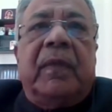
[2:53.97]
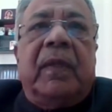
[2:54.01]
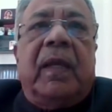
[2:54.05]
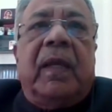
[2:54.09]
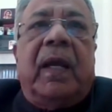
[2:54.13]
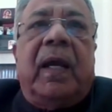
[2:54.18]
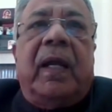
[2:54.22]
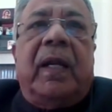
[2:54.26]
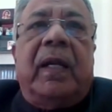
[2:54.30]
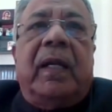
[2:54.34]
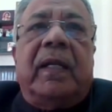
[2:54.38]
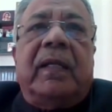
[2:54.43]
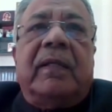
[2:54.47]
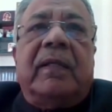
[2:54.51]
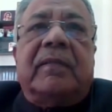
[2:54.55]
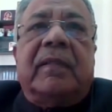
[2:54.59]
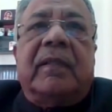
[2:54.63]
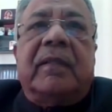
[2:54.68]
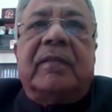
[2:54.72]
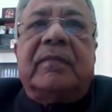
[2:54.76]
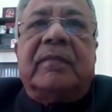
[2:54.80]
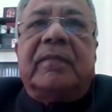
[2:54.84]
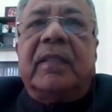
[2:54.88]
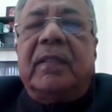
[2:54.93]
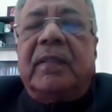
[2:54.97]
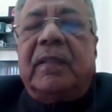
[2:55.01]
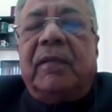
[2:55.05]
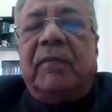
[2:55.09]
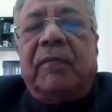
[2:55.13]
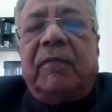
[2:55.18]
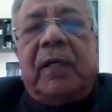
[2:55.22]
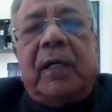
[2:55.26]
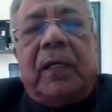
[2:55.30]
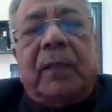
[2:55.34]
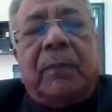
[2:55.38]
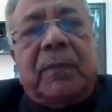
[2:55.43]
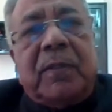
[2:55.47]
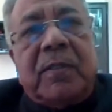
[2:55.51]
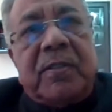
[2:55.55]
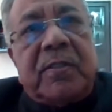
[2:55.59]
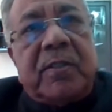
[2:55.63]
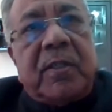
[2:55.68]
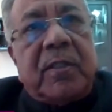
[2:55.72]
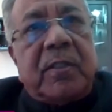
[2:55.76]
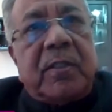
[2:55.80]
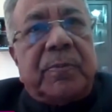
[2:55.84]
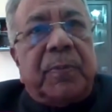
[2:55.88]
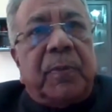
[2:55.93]
and is a result of
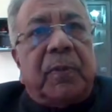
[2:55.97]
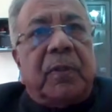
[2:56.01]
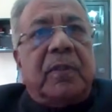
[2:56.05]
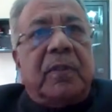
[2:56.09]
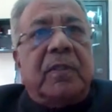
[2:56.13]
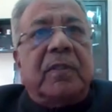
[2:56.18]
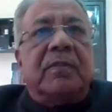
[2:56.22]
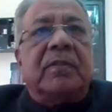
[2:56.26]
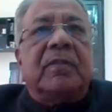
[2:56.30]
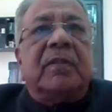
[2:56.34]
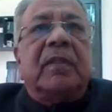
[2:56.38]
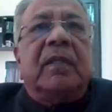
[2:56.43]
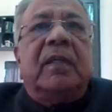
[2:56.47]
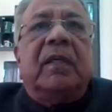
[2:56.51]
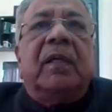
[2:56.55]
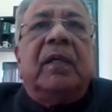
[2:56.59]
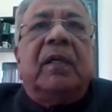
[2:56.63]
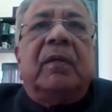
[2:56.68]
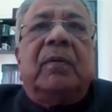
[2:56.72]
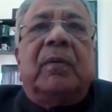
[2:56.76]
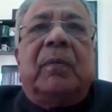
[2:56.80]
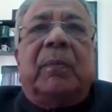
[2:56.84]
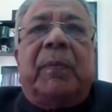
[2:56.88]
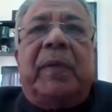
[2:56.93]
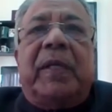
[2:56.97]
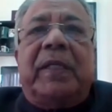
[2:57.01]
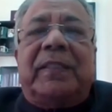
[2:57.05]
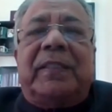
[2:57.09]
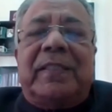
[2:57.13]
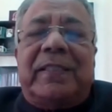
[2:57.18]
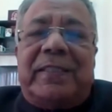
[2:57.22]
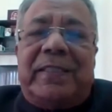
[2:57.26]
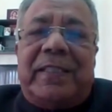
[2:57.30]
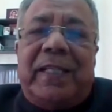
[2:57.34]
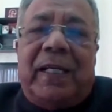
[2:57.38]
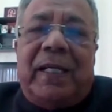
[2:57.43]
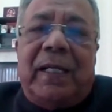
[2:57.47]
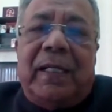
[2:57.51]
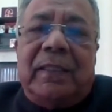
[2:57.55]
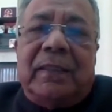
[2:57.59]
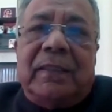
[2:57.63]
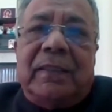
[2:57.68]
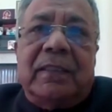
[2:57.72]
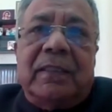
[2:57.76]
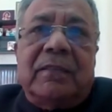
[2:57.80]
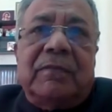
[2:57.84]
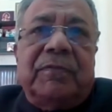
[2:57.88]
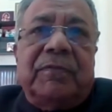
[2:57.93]
government's response to meet the
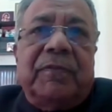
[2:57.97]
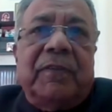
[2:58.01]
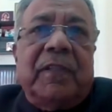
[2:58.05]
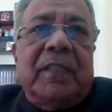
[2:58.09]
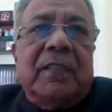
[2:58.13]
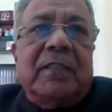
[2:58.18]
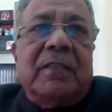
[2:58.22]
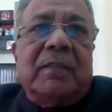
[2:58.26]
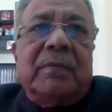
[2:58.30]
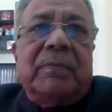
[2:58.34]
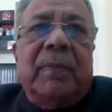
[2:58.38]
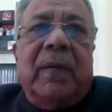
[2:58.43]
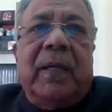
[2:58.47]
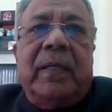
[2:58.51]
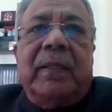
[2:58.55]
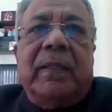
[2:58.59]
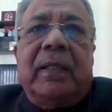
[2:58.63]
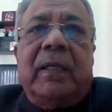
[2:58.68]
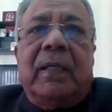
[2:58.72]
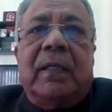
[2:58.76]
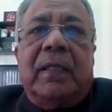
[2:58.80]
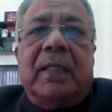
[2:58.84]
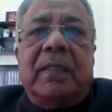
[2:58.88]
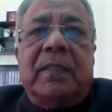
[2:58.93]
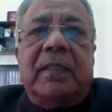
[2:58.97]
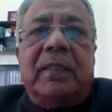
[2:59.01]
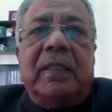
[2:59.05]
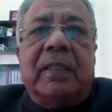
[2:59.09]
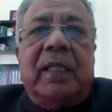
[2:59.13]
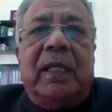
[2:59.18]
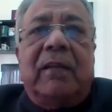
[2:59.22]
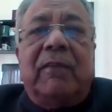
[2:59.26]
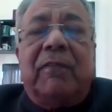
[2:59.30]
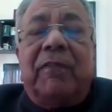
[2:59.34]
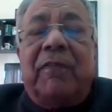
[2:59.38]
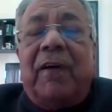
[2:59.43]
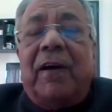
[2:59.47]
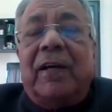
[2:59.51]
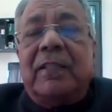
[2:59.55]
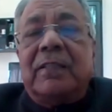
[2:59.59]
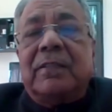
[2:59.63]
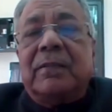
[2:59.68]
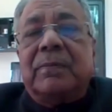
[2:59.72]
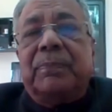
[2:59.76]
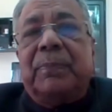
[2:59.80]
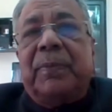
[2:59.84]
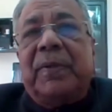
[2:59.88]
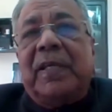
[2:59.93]
challenges faced by the country in a
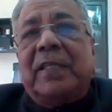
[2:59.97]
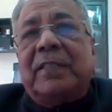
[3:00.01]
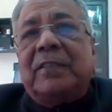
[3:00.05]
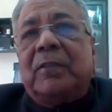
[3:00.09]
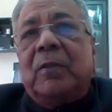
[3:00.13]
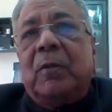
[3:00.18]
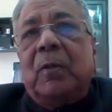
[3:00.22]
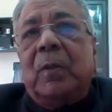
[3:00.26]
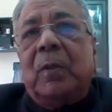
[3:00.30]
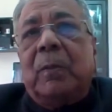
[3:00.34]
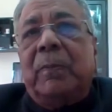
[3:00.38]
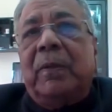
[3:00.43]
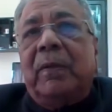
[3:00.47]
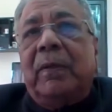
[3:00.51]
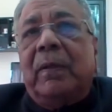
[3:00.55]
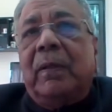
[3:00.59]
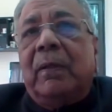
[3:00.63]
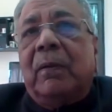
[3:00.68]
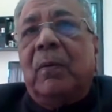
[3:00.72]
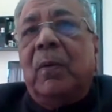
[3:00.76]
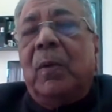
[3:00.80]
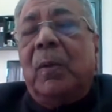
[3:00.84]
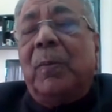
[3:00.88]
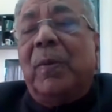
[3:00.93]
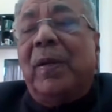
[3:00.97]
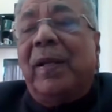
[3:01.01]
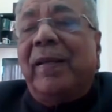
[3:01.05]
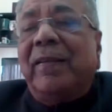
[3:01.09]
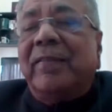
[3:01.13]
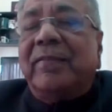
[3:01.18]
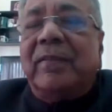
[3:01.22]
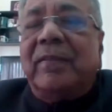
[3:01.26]
fast-paced globalized